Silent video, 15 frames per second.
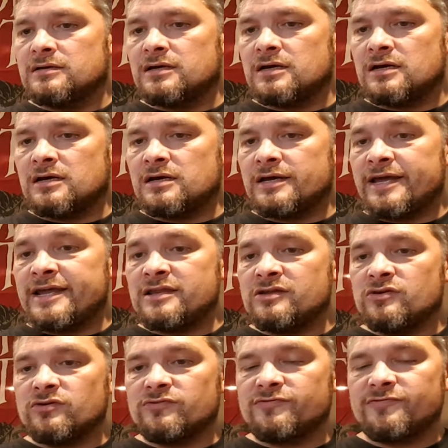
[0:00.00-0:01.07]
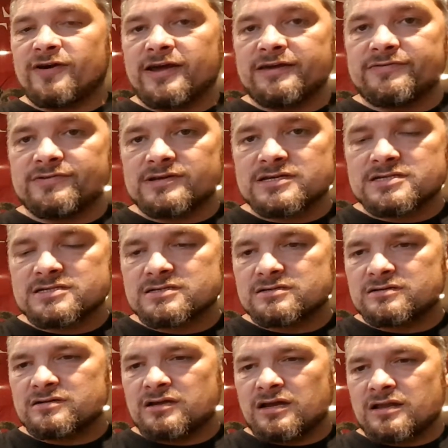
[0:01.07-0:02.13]
Uh, in Good Faith is
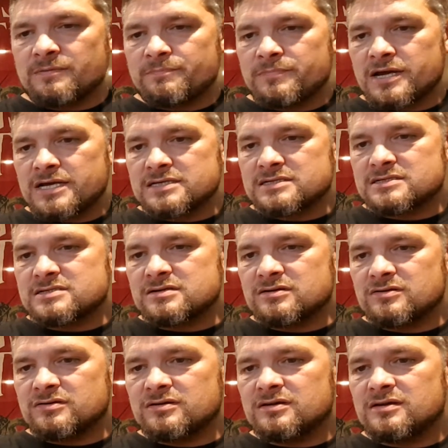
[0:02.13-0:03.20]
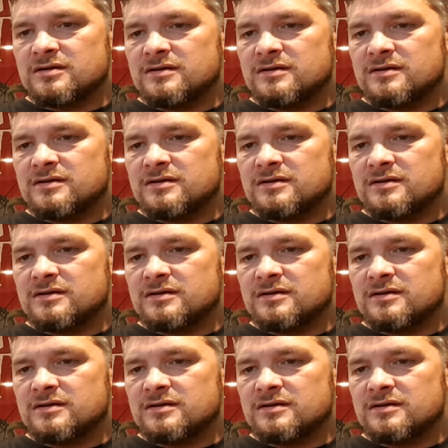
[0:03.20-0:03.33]
an amazing song.